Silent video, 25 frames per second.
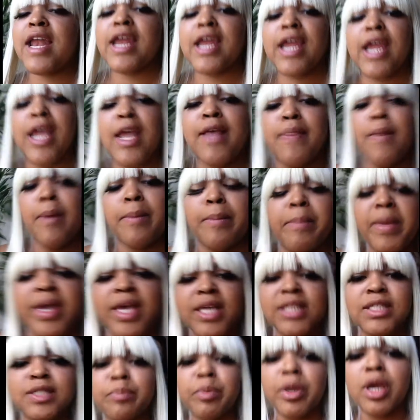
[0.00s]
in the
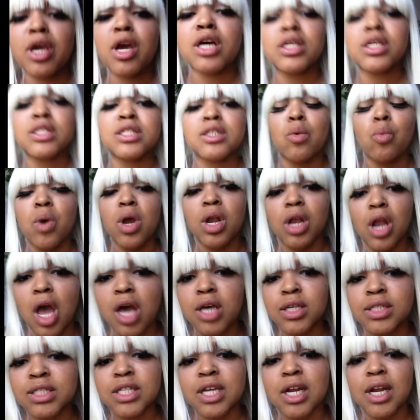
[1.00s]
midst because someone
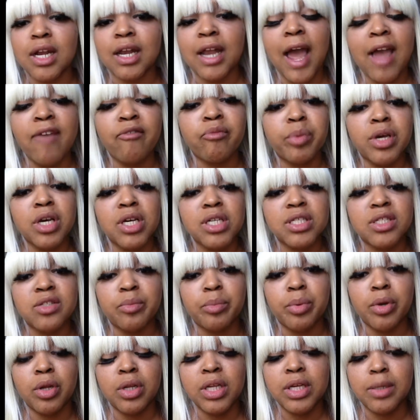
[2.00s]
lost their life because
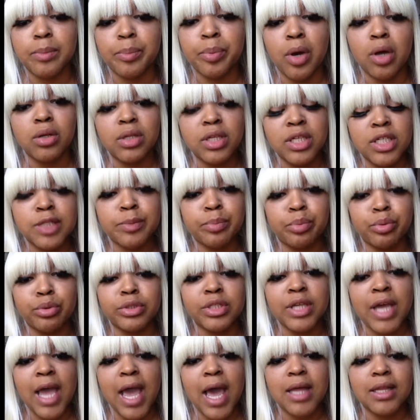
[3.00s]
of police
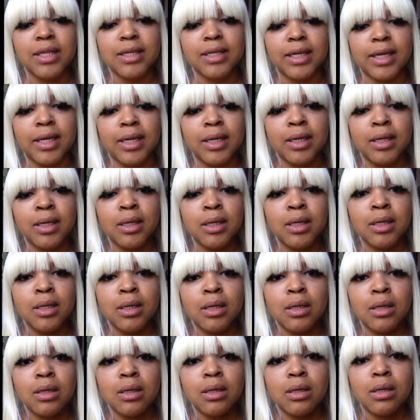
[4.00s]
brutality.
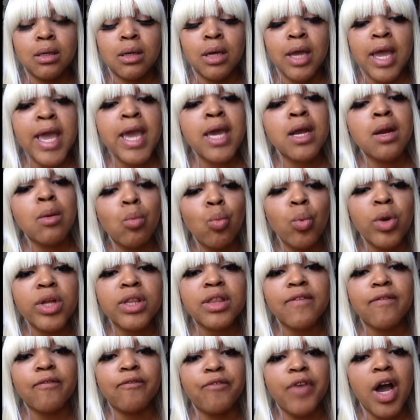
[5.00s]
Hit them
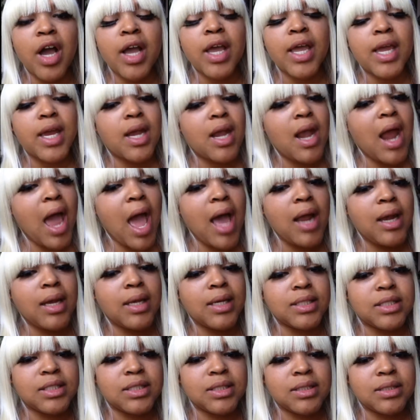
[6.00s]
with the fucking
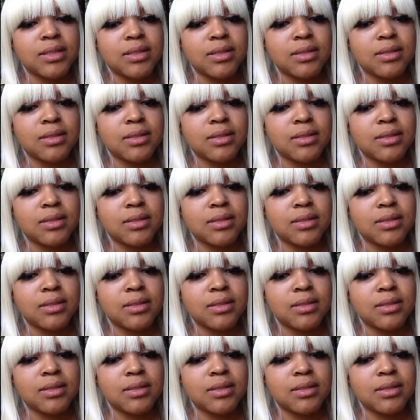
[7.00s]
knowledge.